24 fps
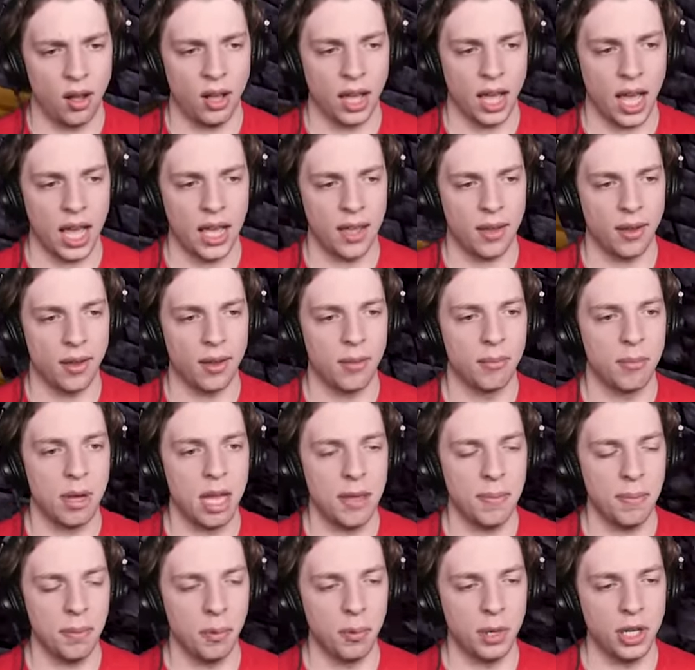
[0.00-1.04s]
Okay,
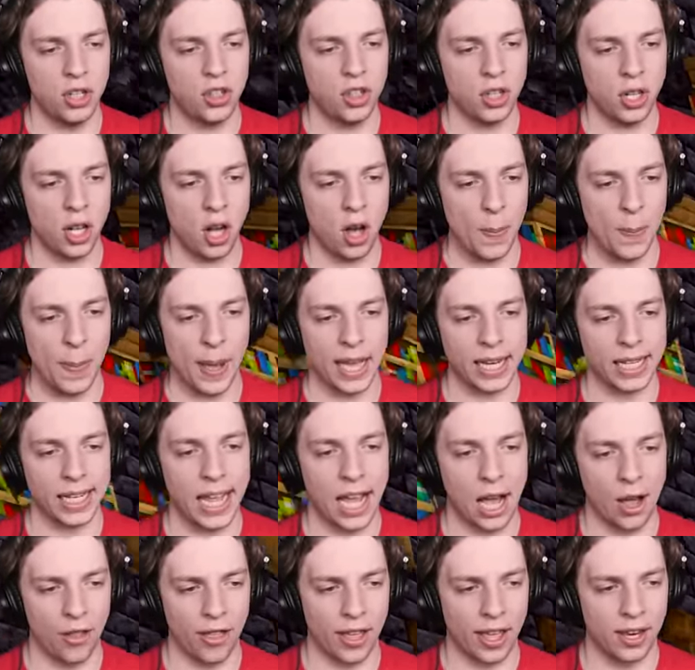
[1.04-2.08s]
maybe ghosts. we should go back
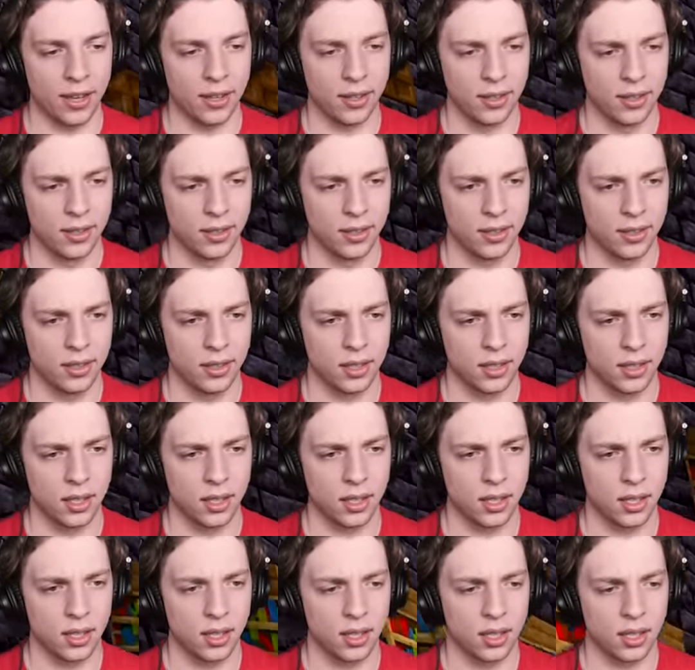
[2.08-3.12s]
now then.
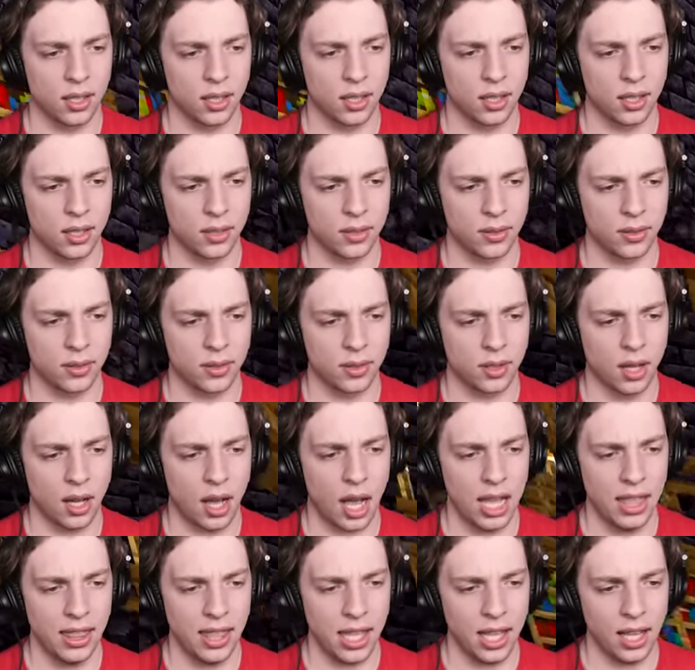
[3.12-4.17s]
I think, yeah, we, I think should. we should.
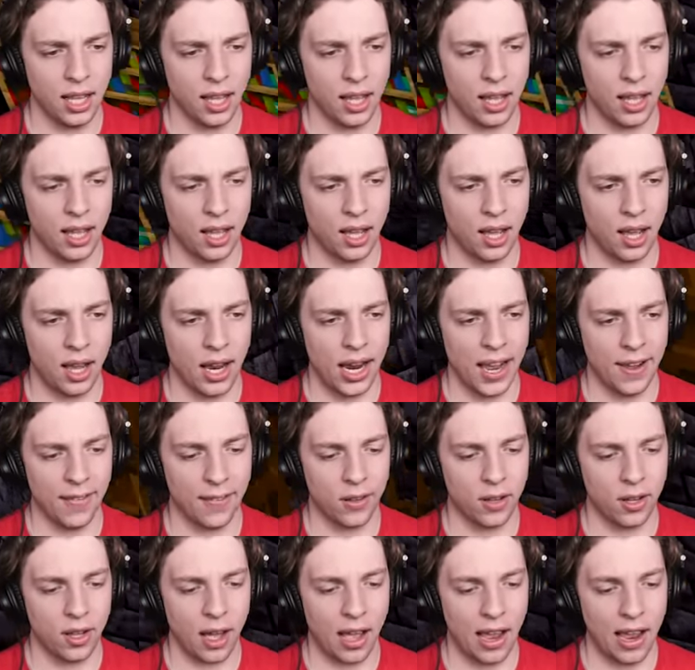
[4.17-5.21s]
I think I, I, I have
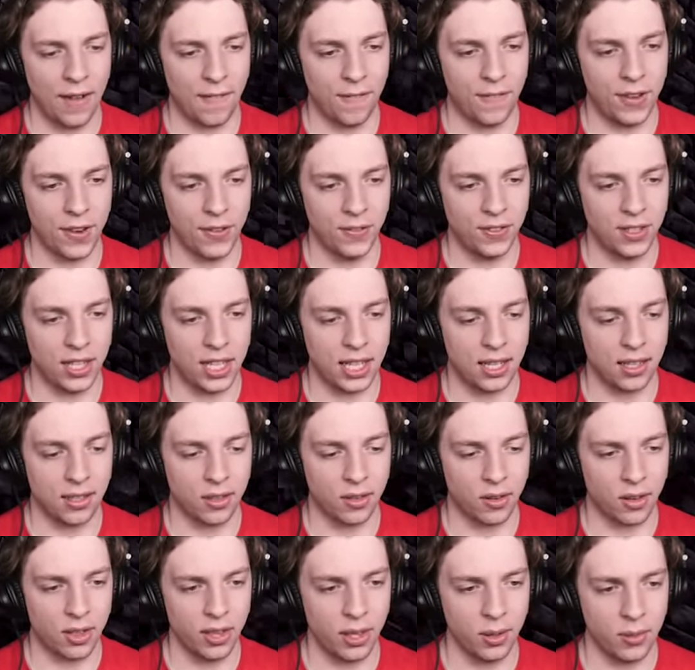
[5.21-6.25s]
I have 15,
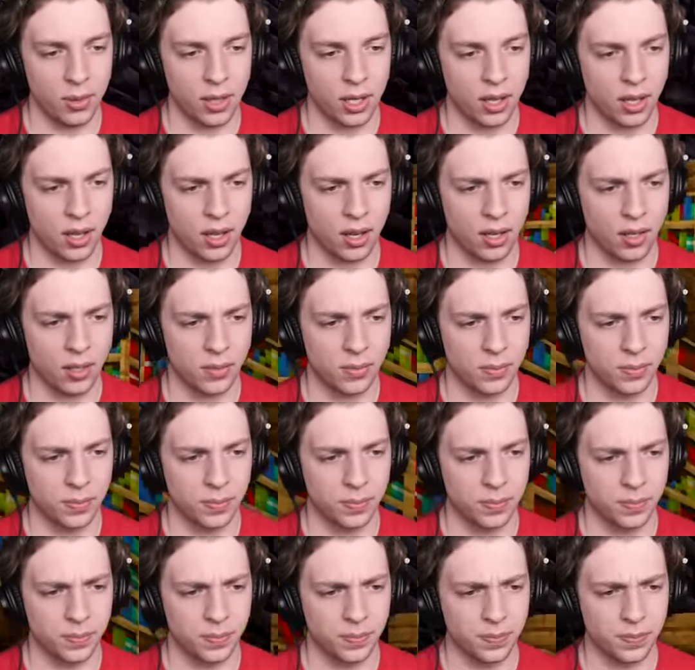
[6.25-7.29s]
so I think we're good.
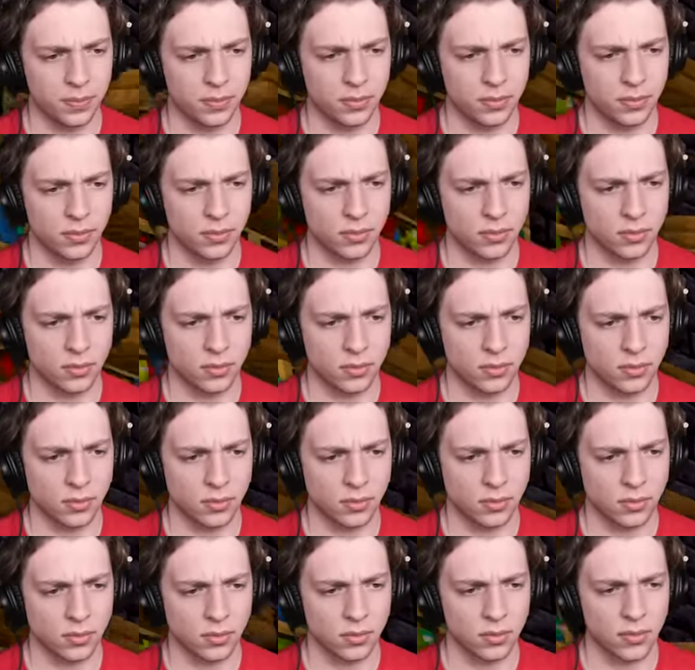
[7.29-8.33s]
What? I got
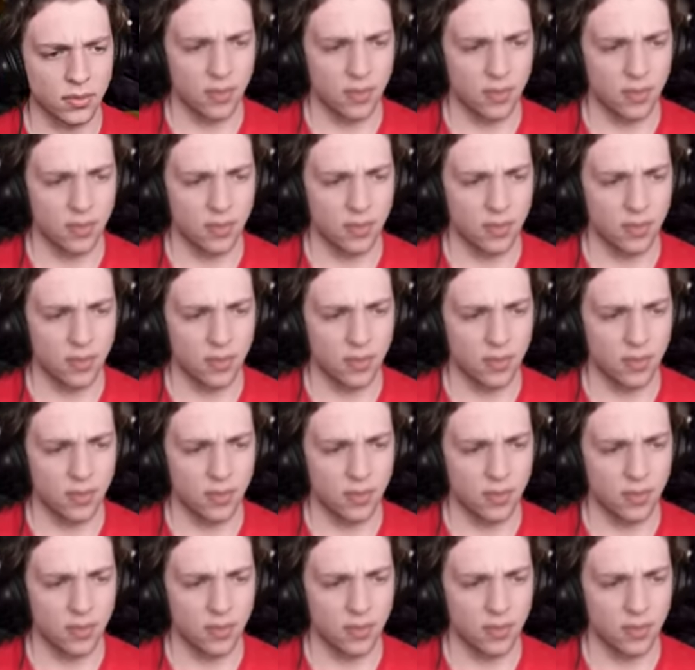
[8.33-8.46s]
18.